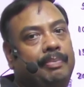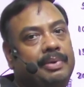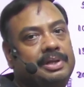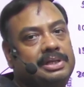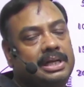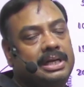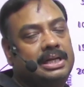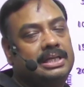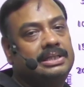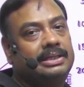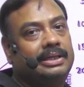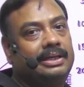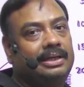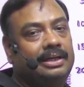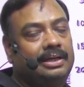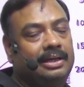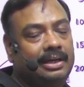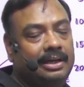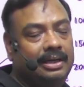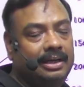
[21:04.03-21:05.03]
is
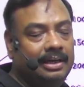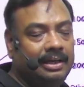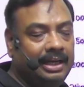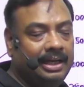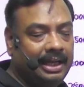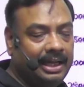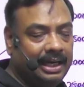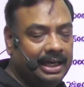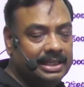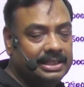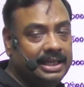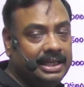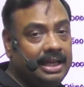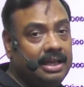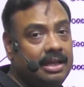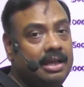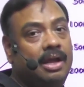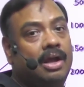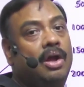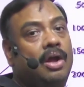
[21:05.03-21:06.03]
decreasing
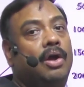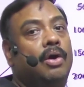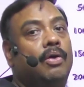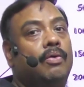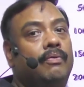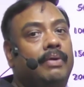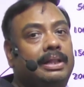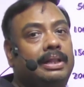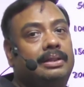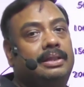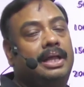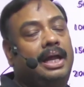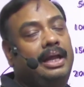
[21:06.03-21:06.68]
with the